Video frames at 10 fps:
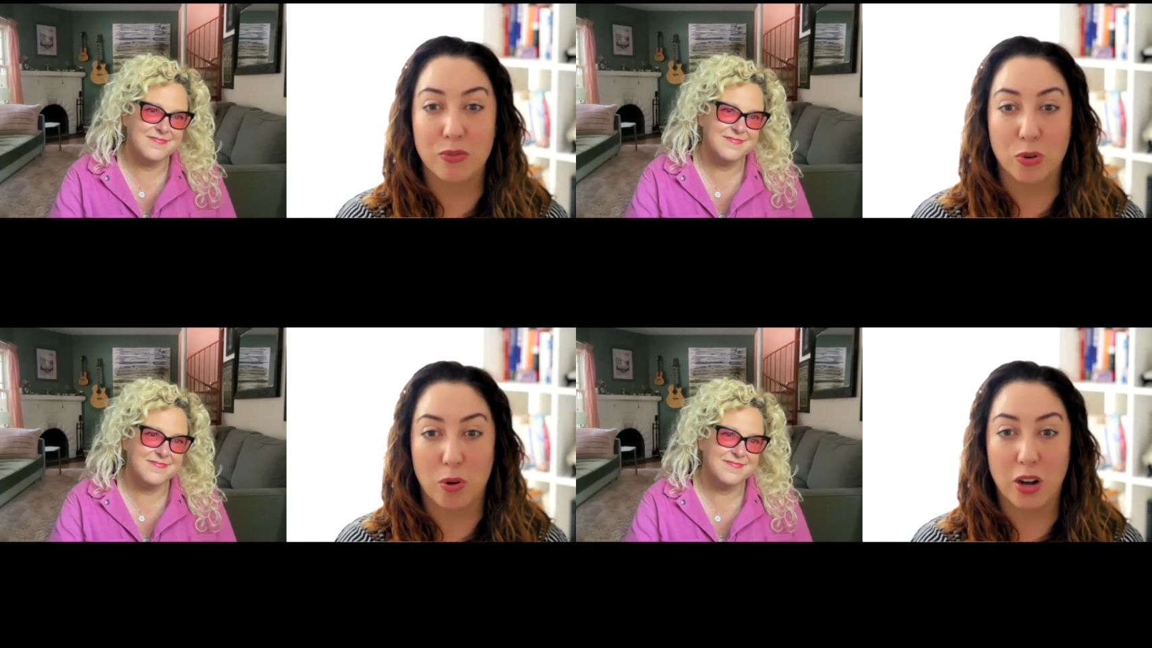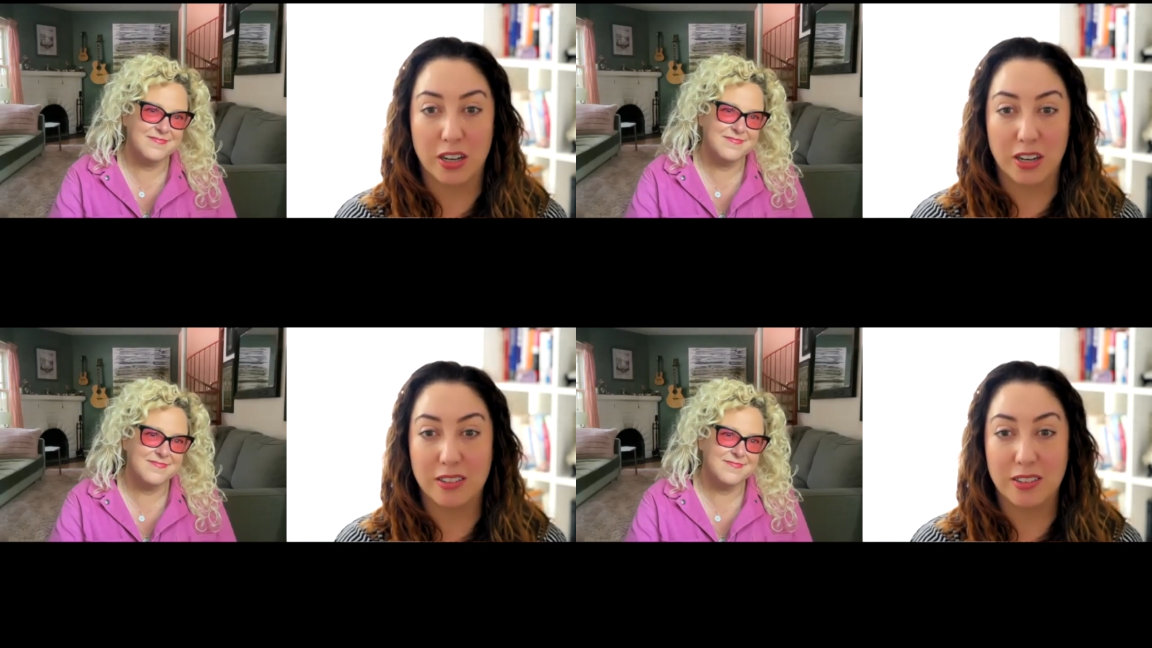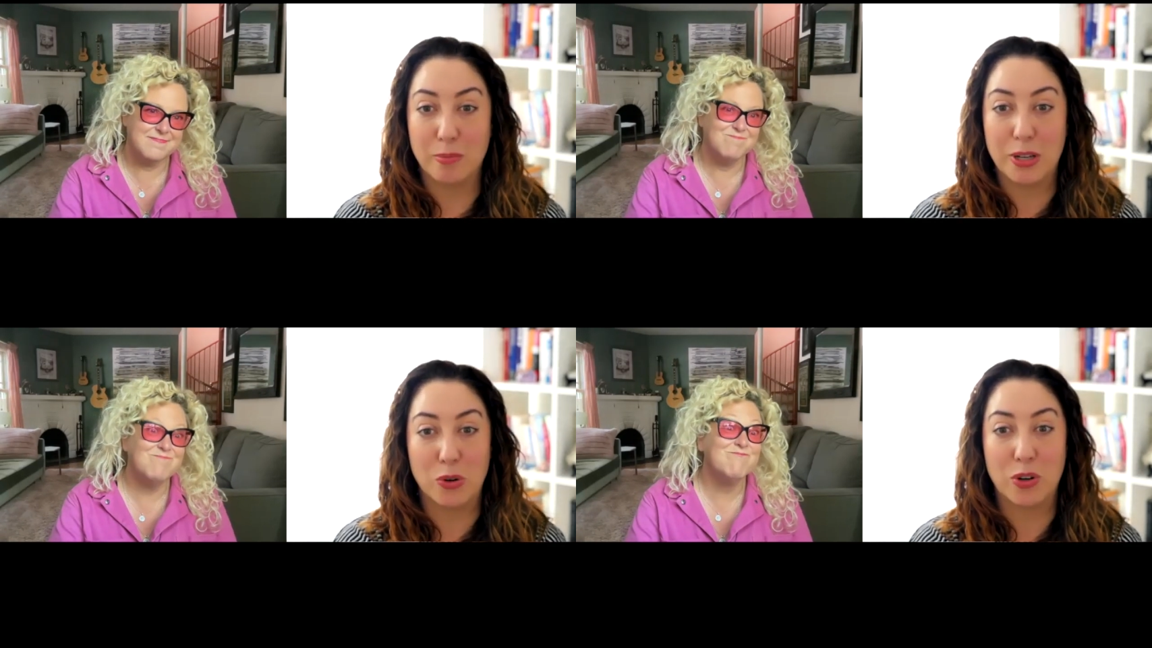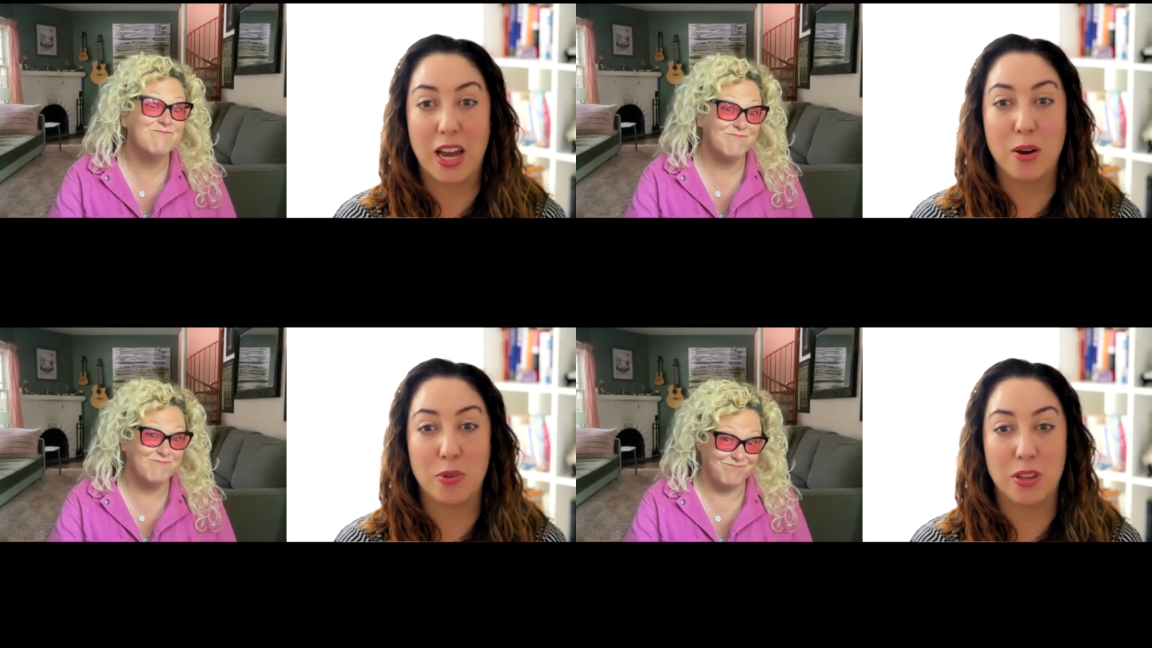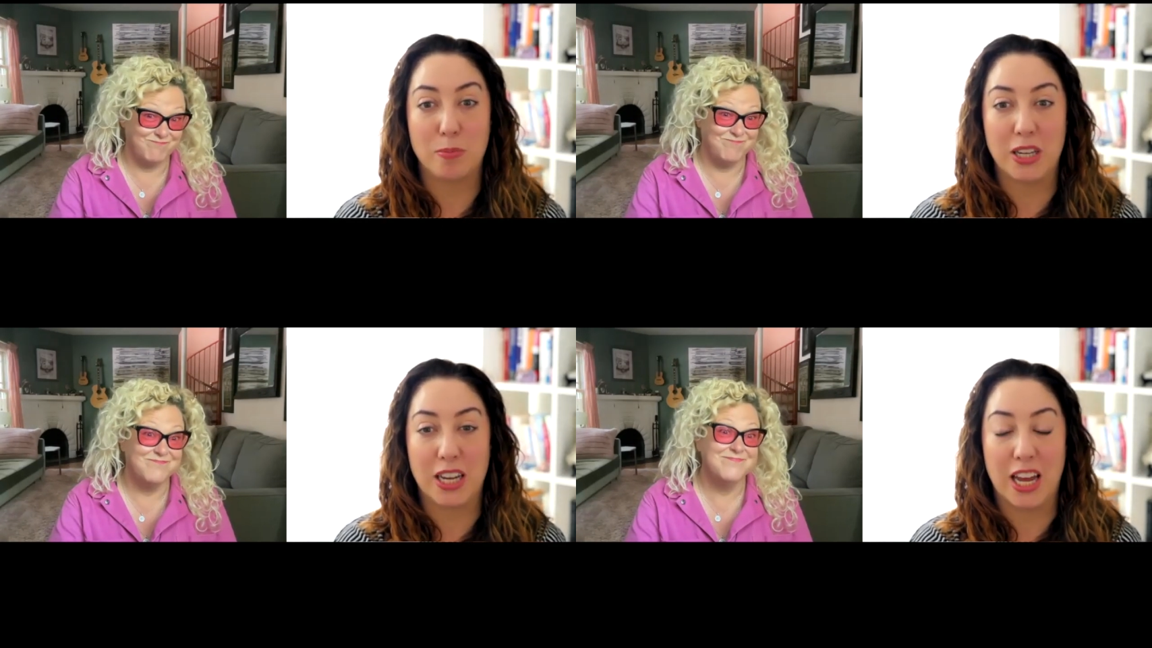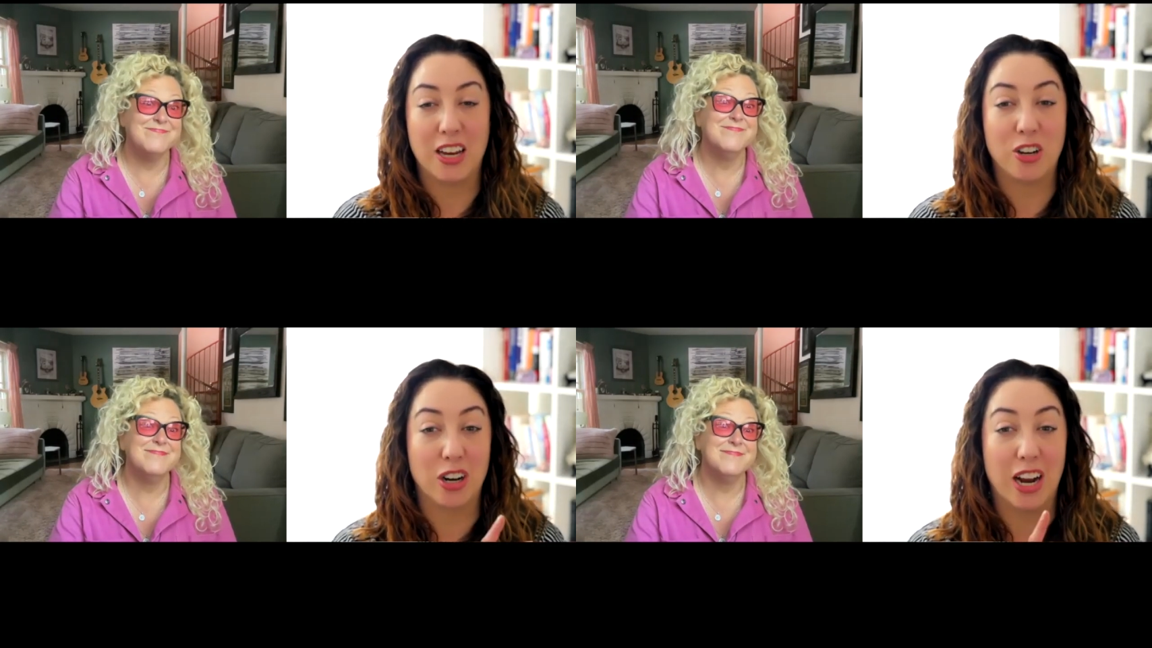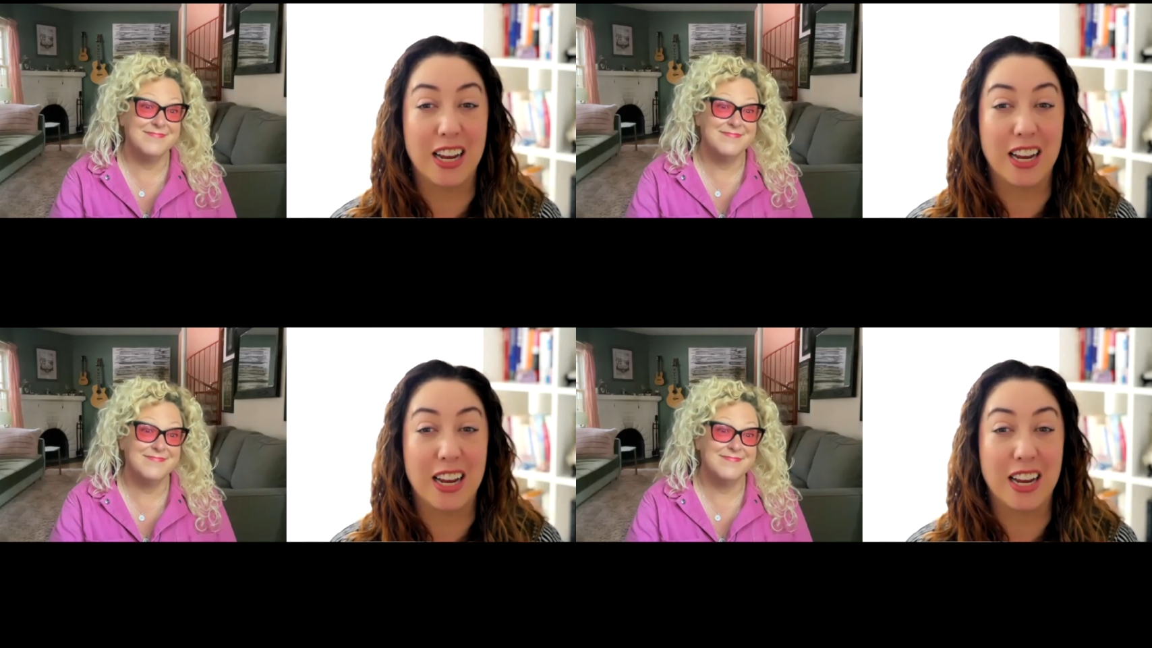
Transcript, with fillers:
Speaker 1: for what it is and be okay with it being anger.